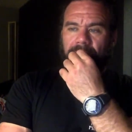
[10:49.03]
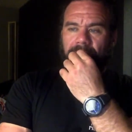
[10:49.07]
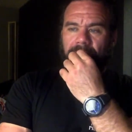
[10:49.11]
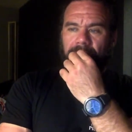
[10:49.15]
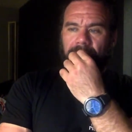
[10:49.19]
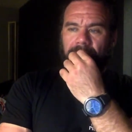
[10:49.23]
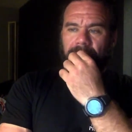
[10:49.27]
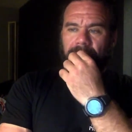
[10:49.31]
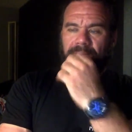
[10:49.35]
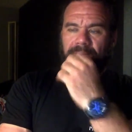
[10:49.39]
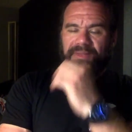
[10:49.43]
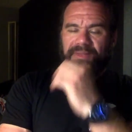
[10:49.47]

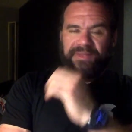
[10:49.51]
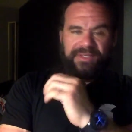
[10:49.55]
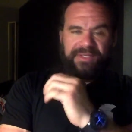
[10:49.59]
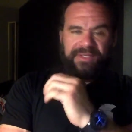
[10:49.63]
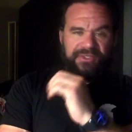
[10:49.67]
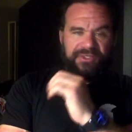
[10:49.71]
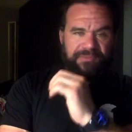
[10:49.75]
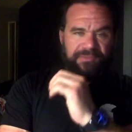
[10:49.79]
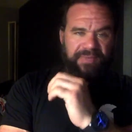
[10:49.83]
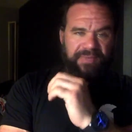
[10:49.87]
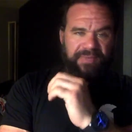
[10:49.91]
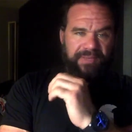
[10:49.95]
But
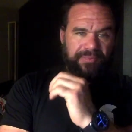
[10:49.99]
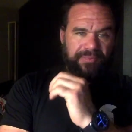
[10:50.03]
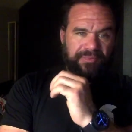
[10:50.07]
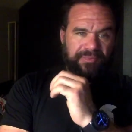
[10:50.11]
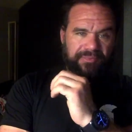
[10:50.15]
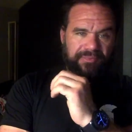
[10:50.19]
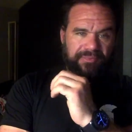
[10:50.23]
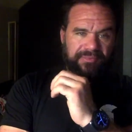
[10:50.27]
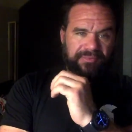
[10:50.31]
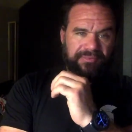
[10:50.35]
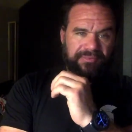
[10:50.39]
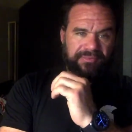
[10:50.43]
these
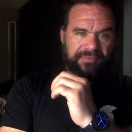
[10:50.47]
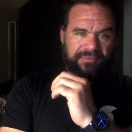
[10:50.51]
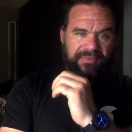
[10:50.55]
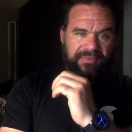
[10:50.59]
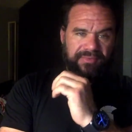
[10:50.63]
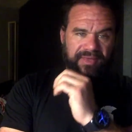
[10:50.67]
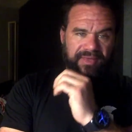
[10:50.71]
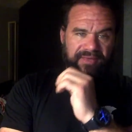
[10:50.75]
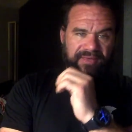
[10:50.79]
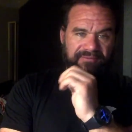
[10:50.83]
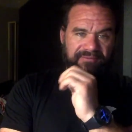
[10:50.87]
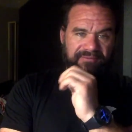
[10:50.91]
people
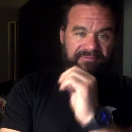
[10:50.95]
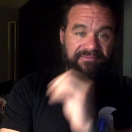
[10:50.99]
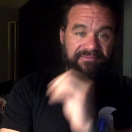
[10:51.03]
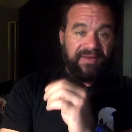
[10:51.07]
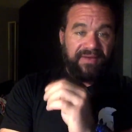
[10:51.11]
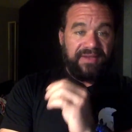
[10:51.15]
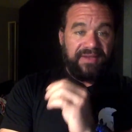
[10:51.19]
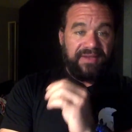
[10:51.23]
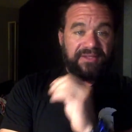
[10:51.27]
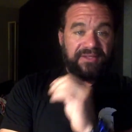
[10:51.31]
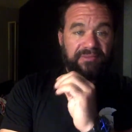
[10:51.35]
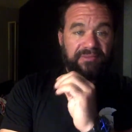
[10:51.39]
have
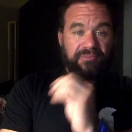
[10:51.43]
finally